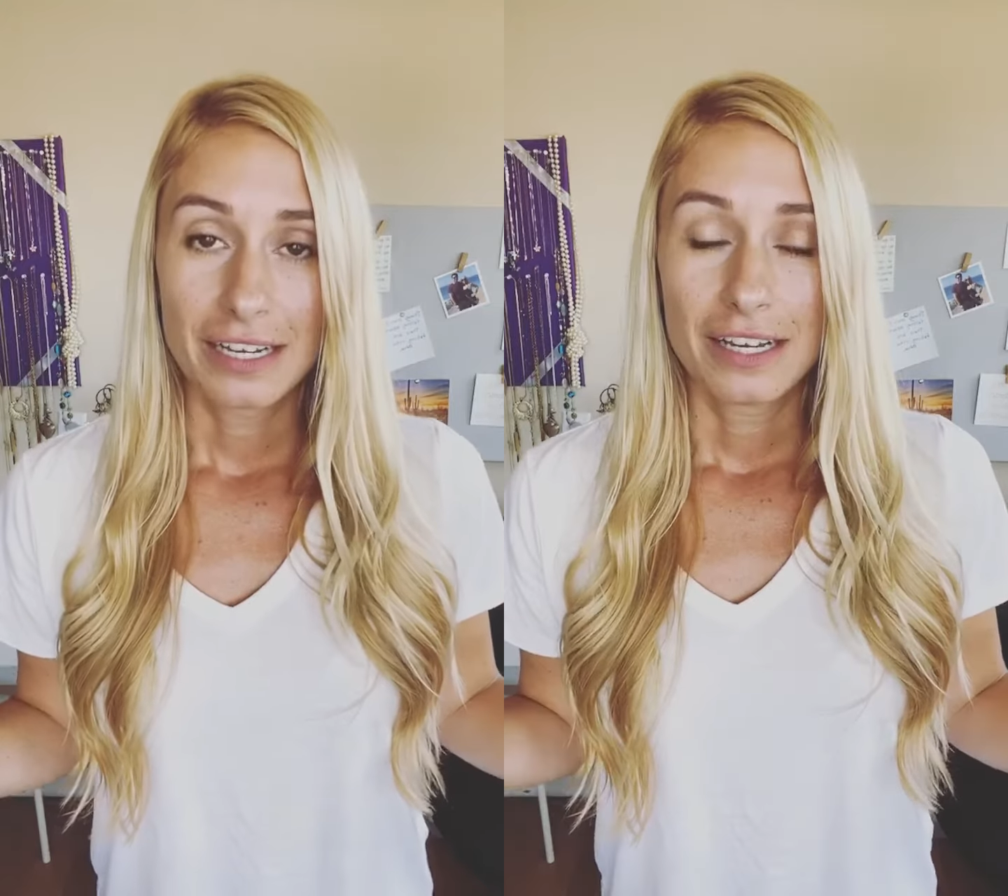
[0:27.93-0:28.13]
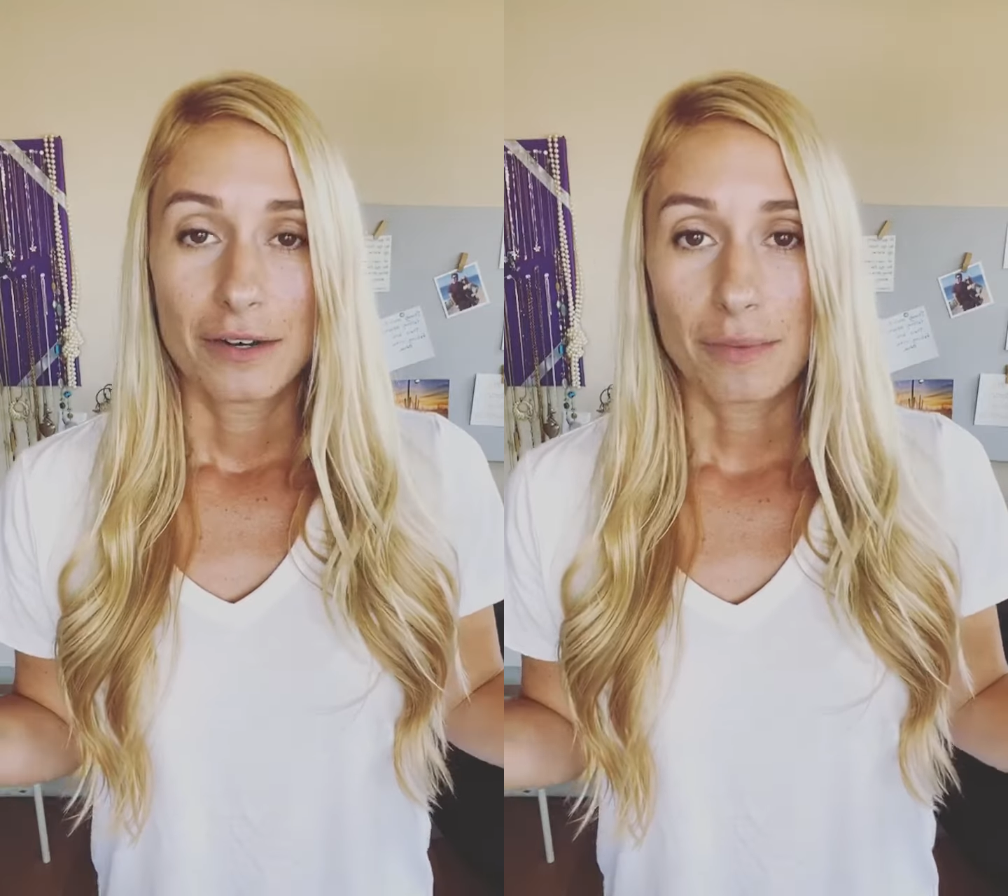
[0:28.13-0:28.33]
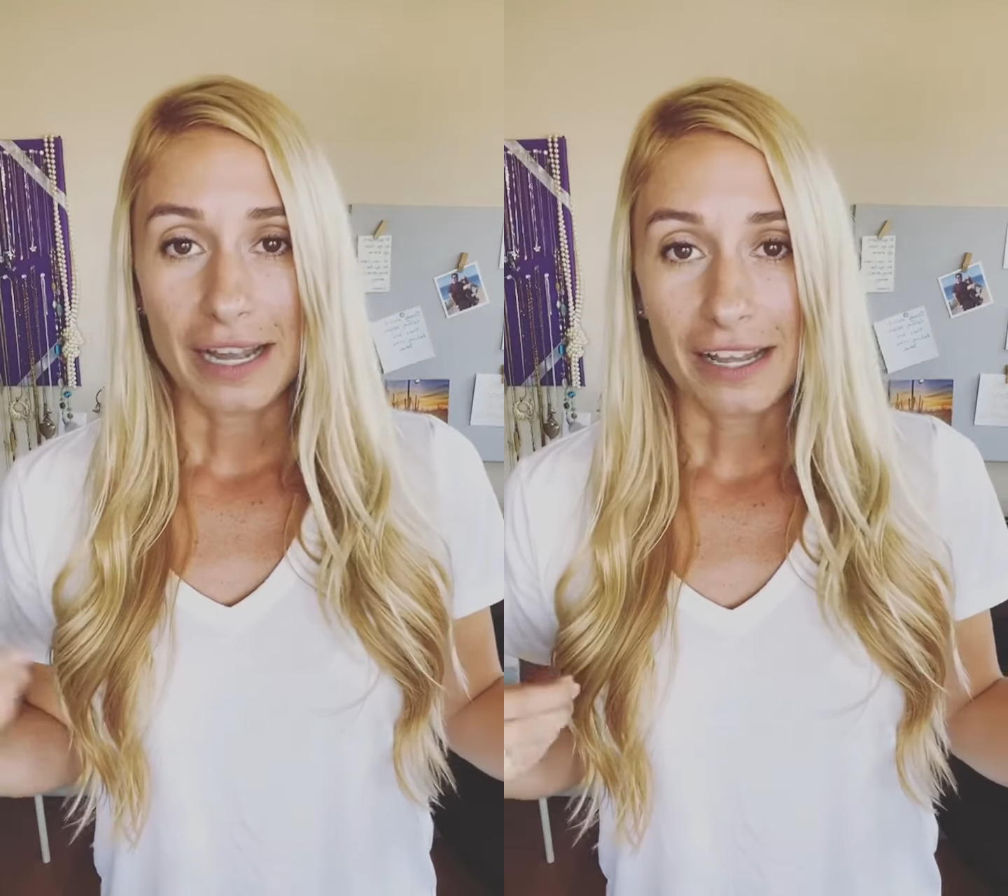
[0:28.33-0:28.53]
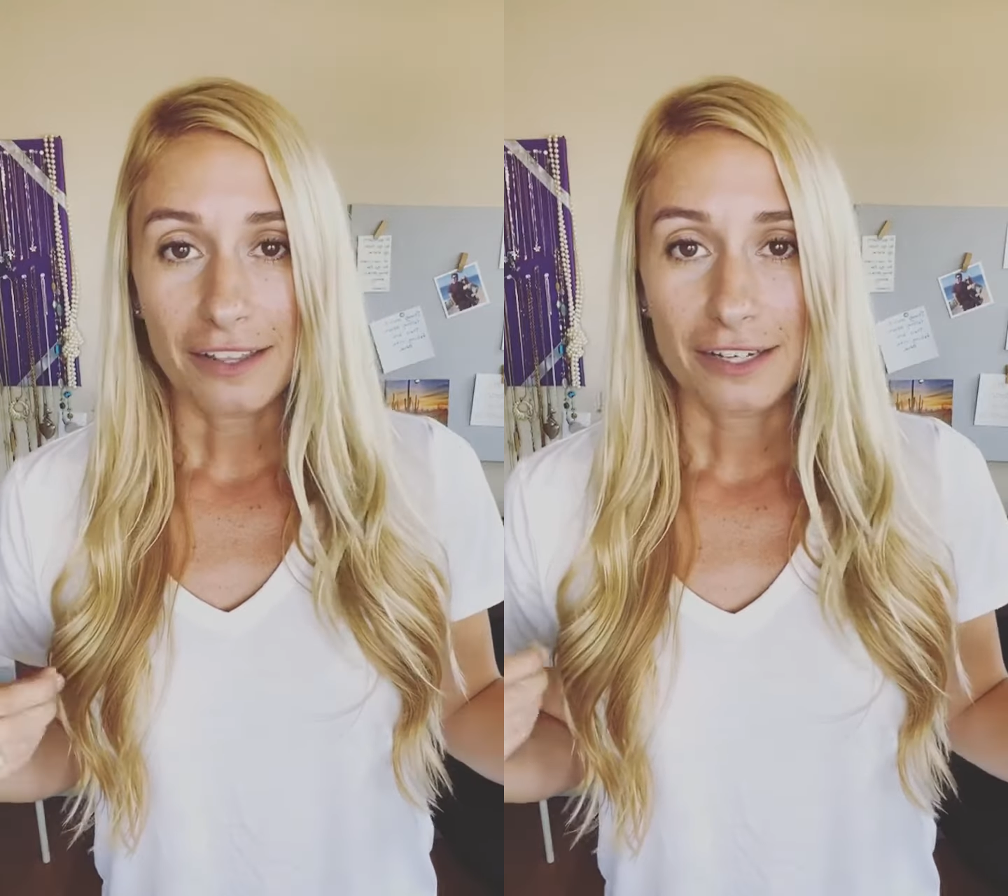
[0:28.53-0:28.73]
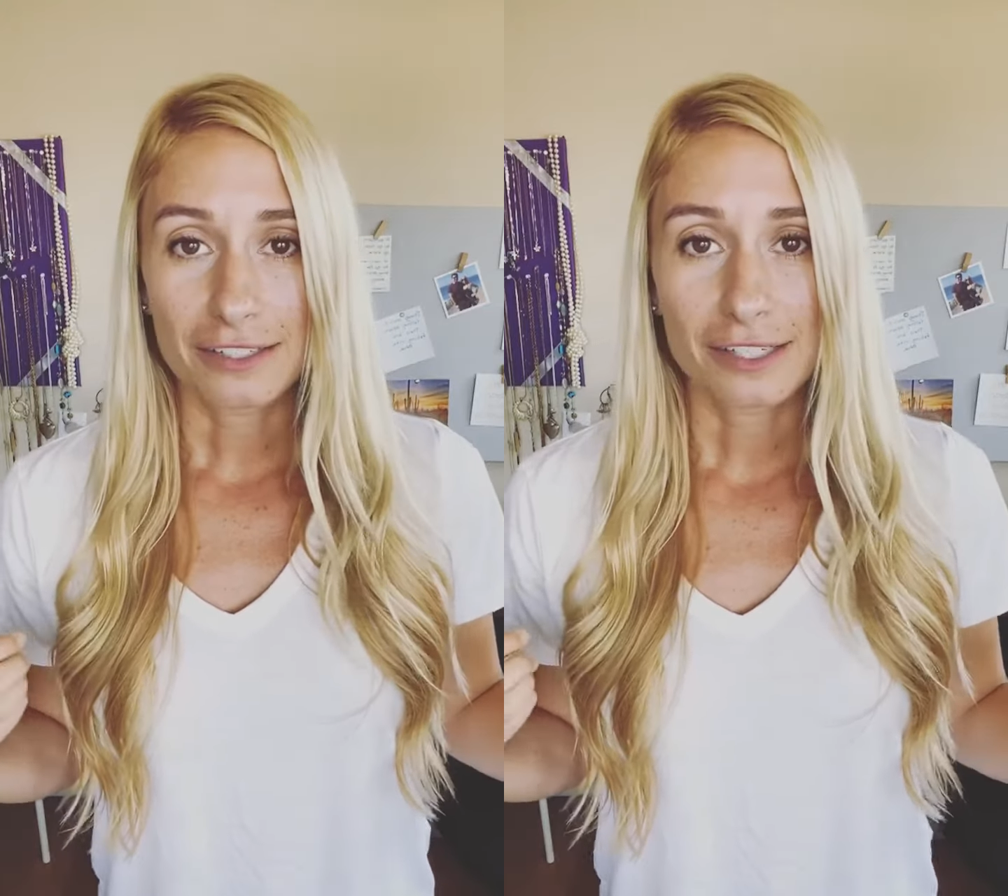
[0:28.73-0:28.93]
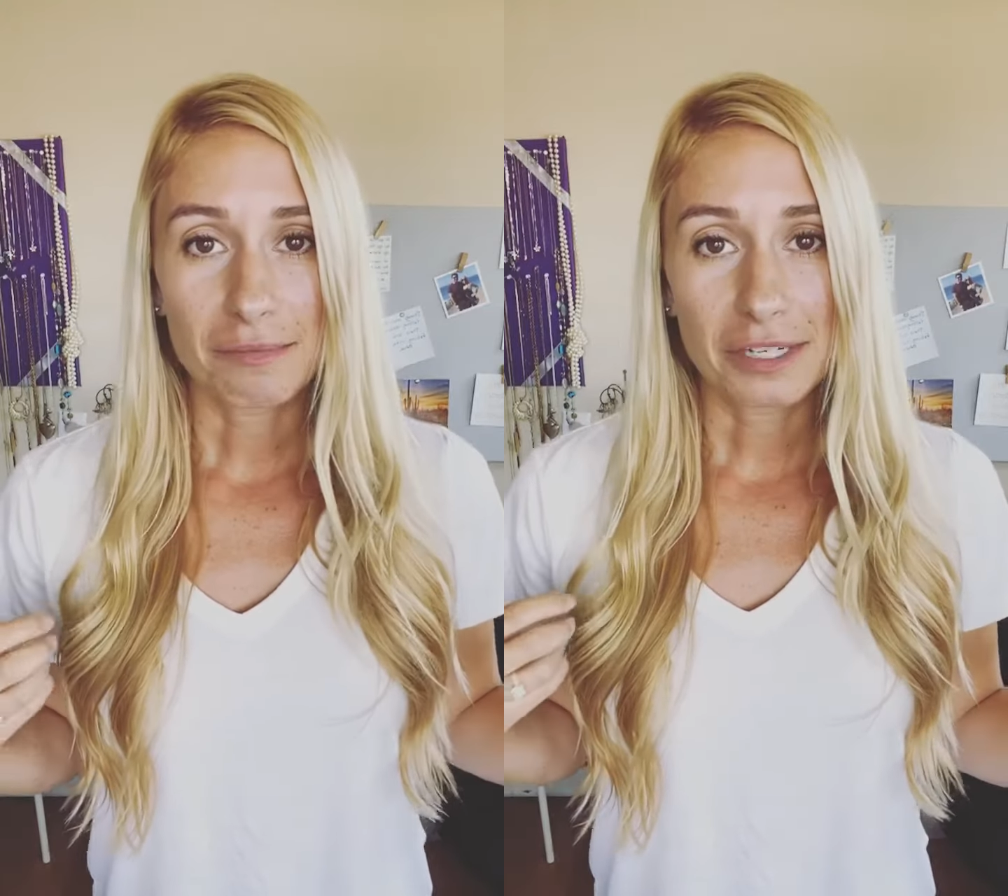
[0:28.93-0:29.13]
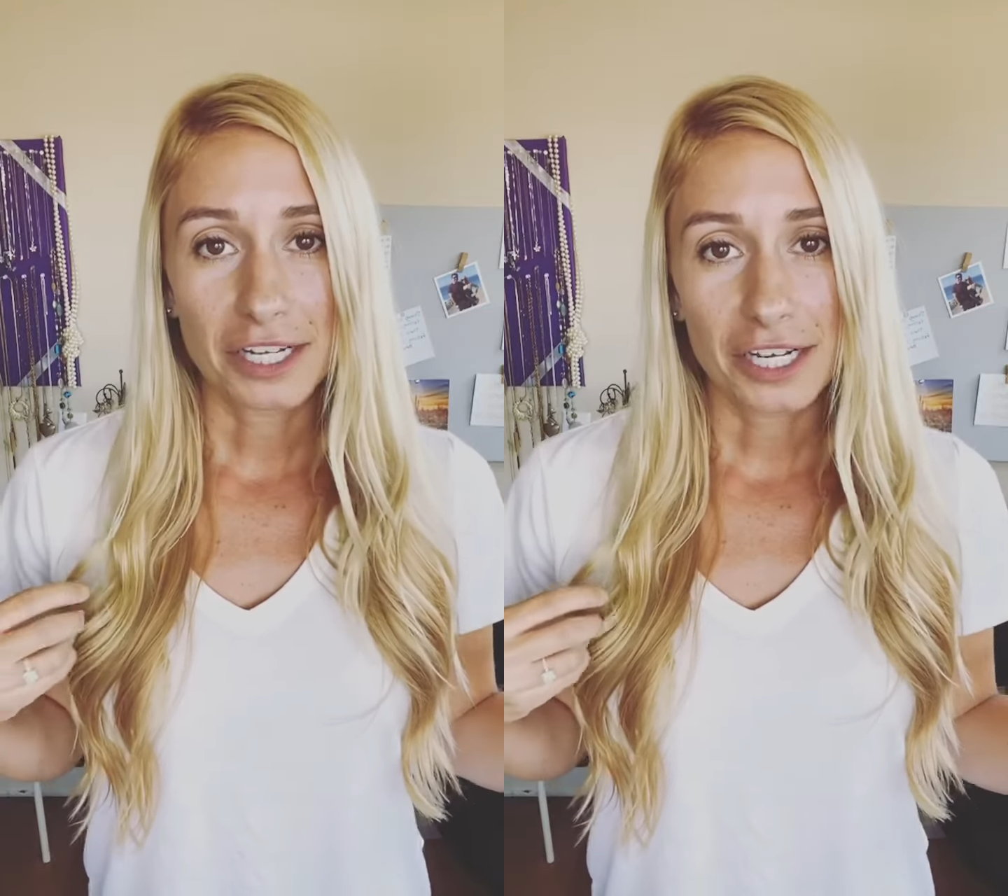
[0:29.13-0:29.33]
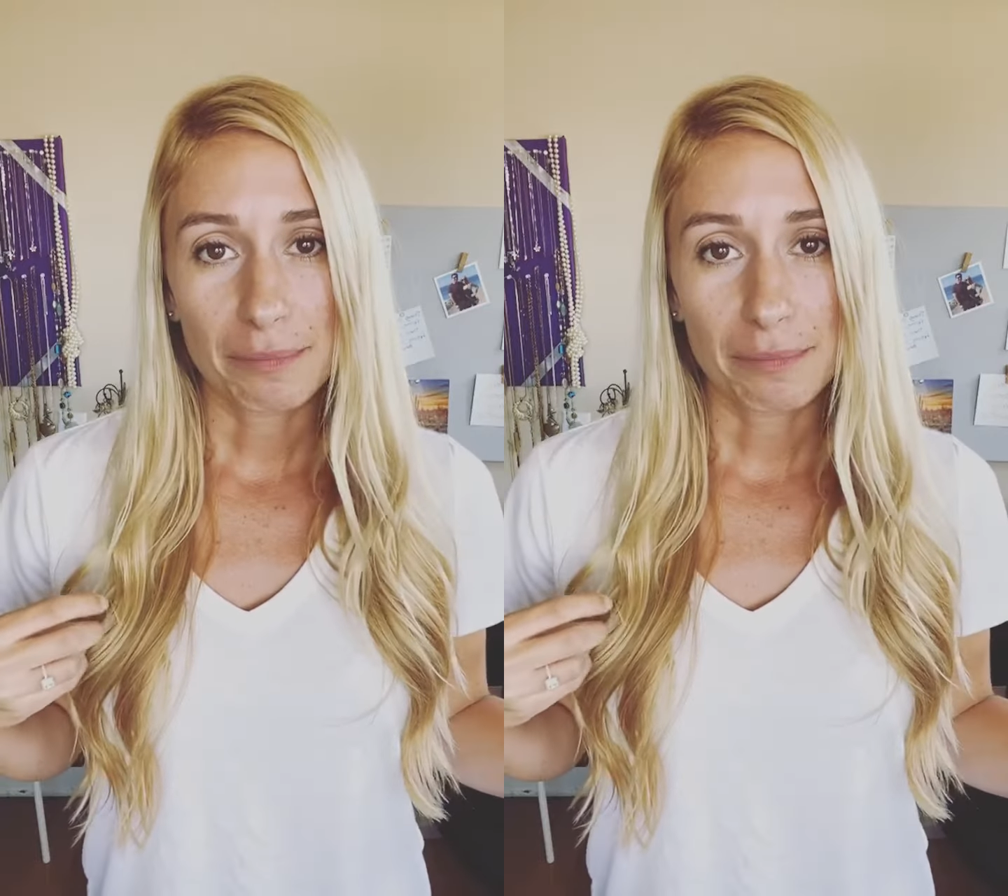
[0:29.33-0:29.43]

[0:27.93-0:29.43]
Well, there's some good